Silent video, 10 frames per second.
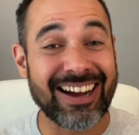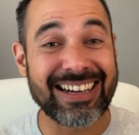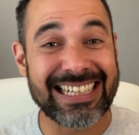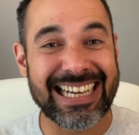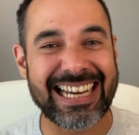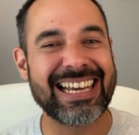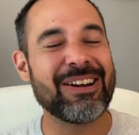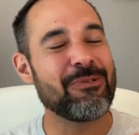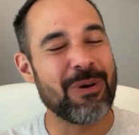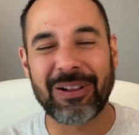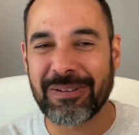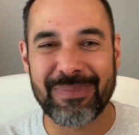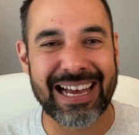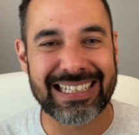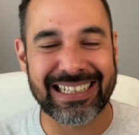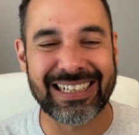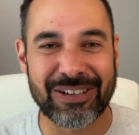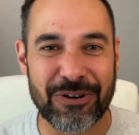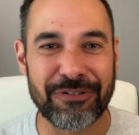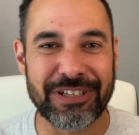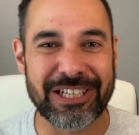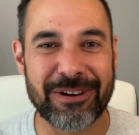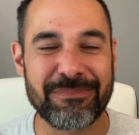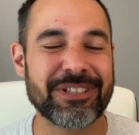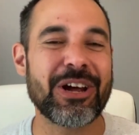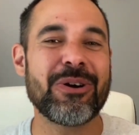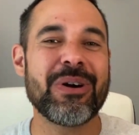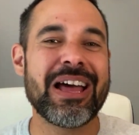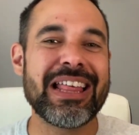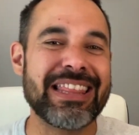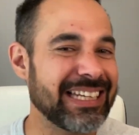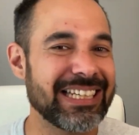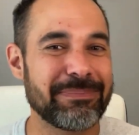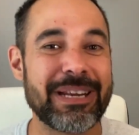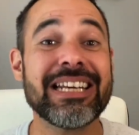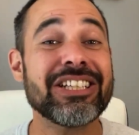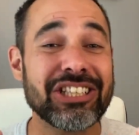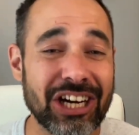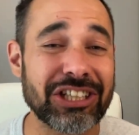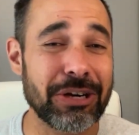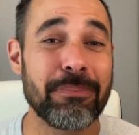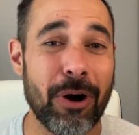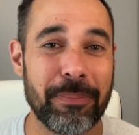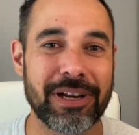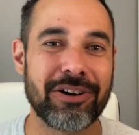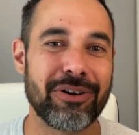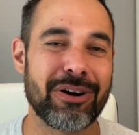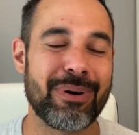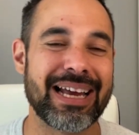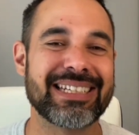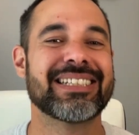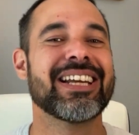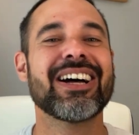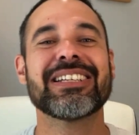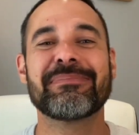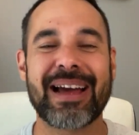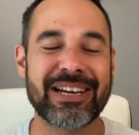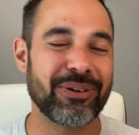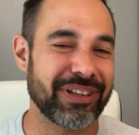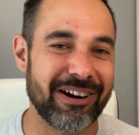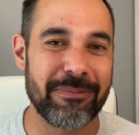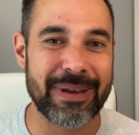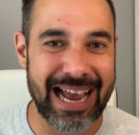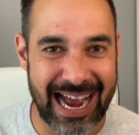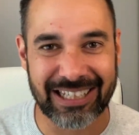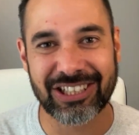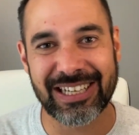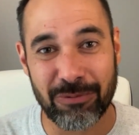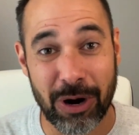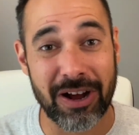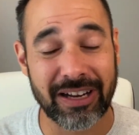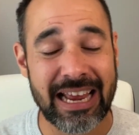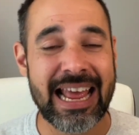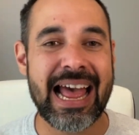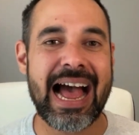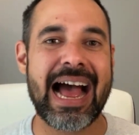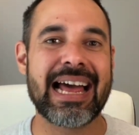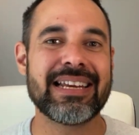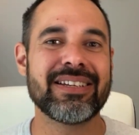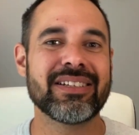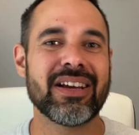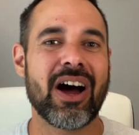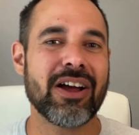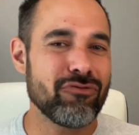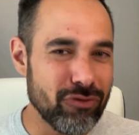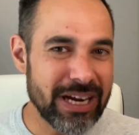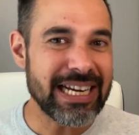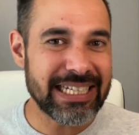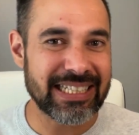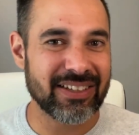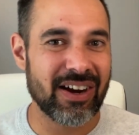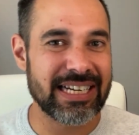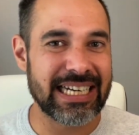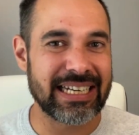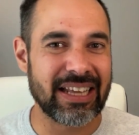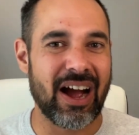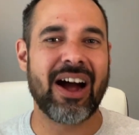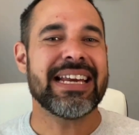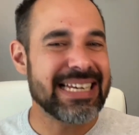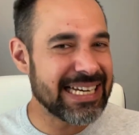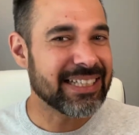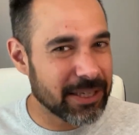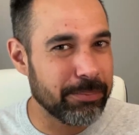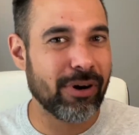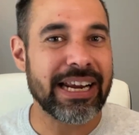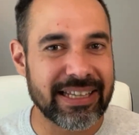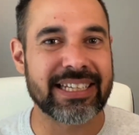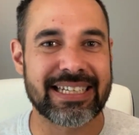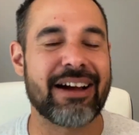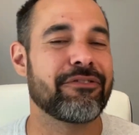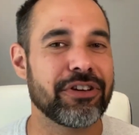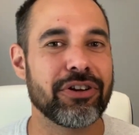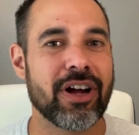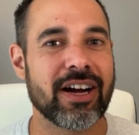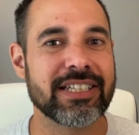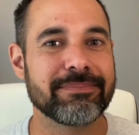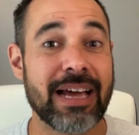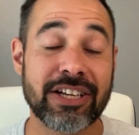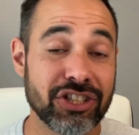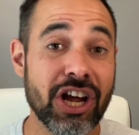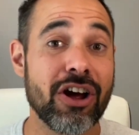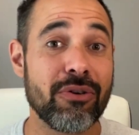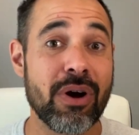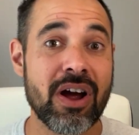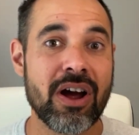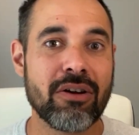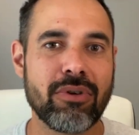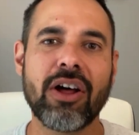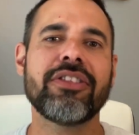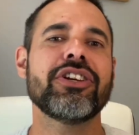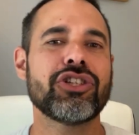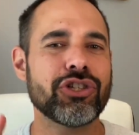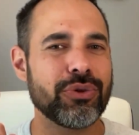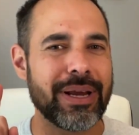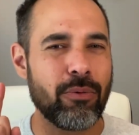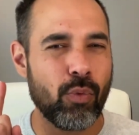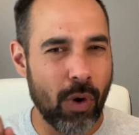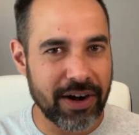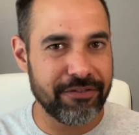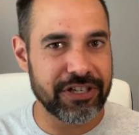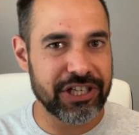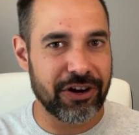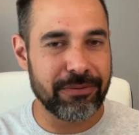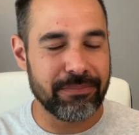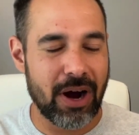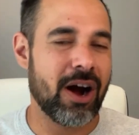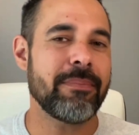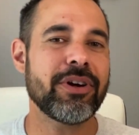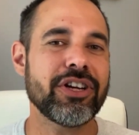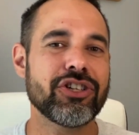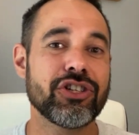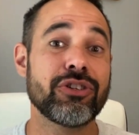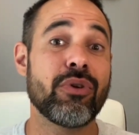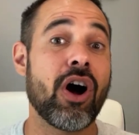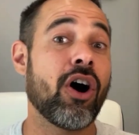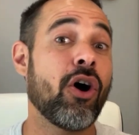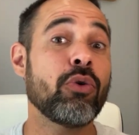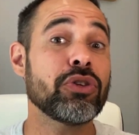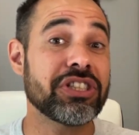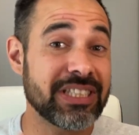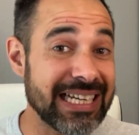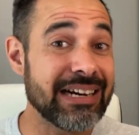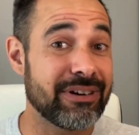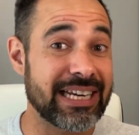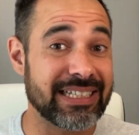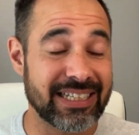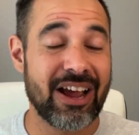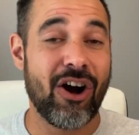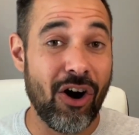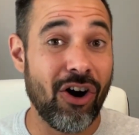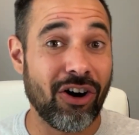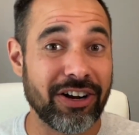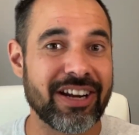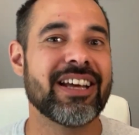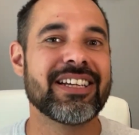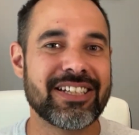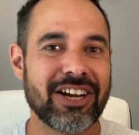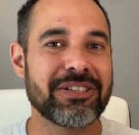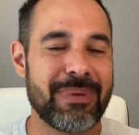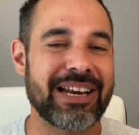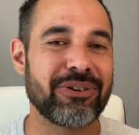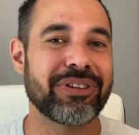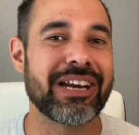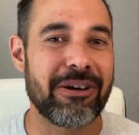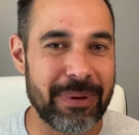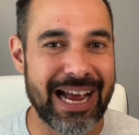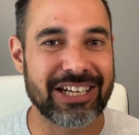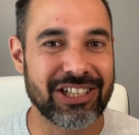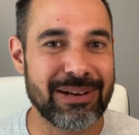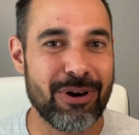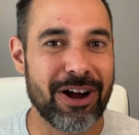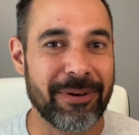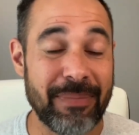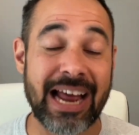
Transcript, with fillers: Khaled here. Welcome back to Clinical Physio. So this has been such a popular request. Does manual therapy actually work? And I really decided that I need to break this down for you guys. And so rather than just doing one video, I'm going to do a whole series on does manual therapy actually work?